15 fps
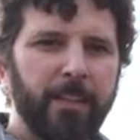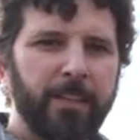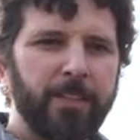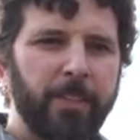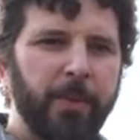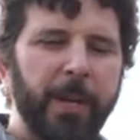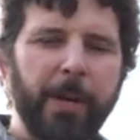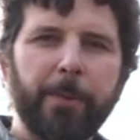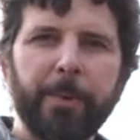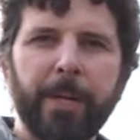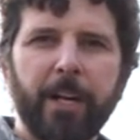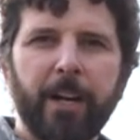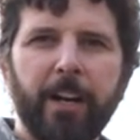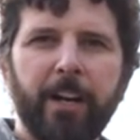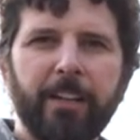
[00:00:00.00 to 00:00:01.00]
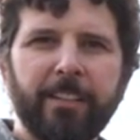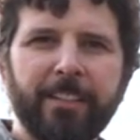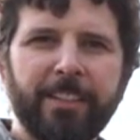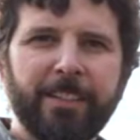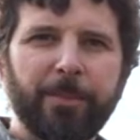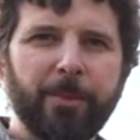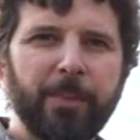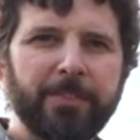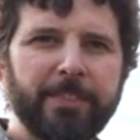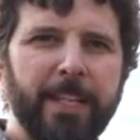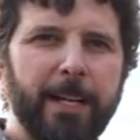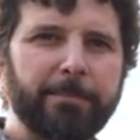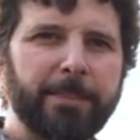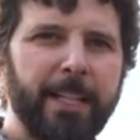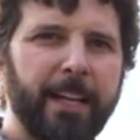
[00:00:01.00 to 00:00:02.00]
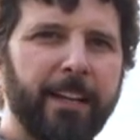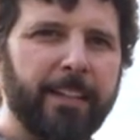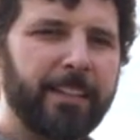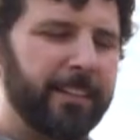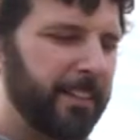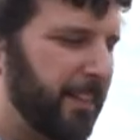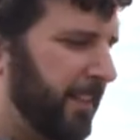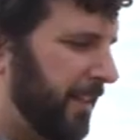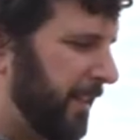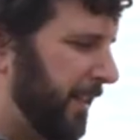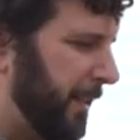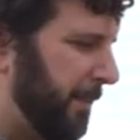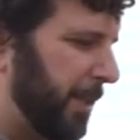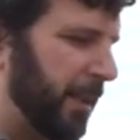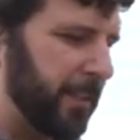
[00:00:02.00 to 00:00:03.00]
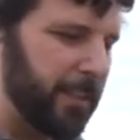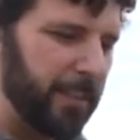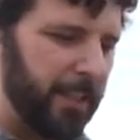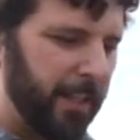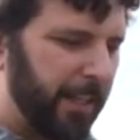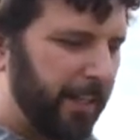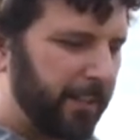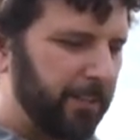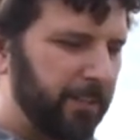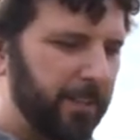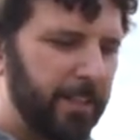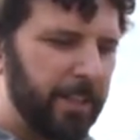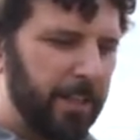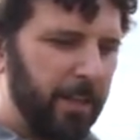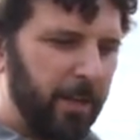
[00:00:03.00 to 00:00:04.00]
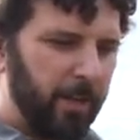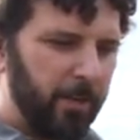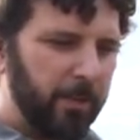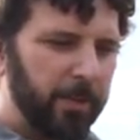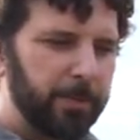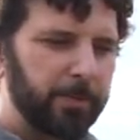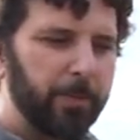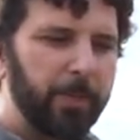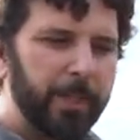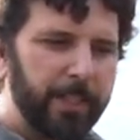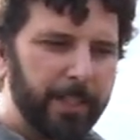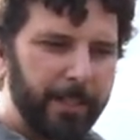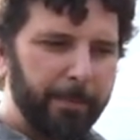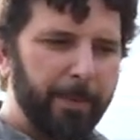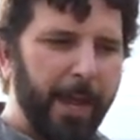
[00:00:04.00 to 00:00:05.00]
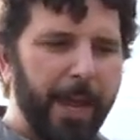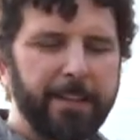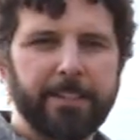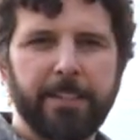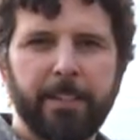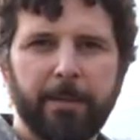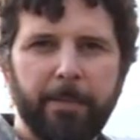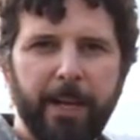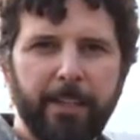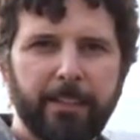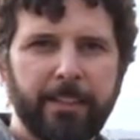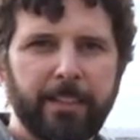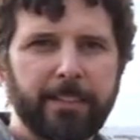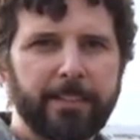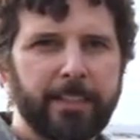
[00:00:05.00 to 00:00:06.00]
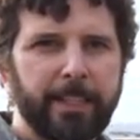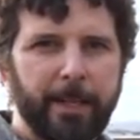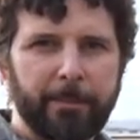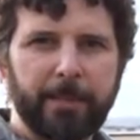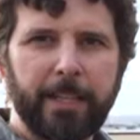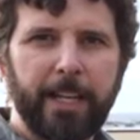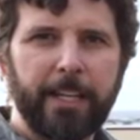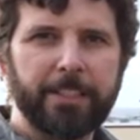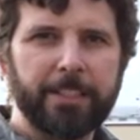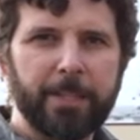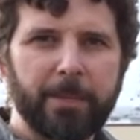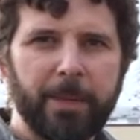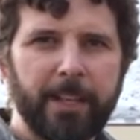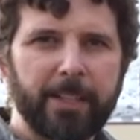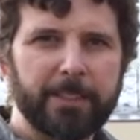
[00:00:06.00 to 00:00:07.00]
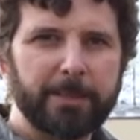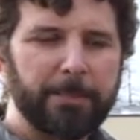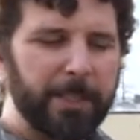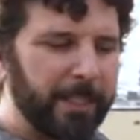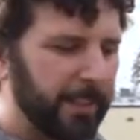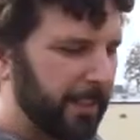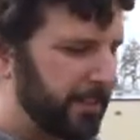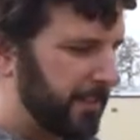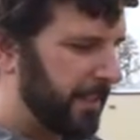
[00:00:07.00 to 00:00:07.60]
So here we are, the rooftop deck. Uh, our client was really passionate about this and I'm glad she was because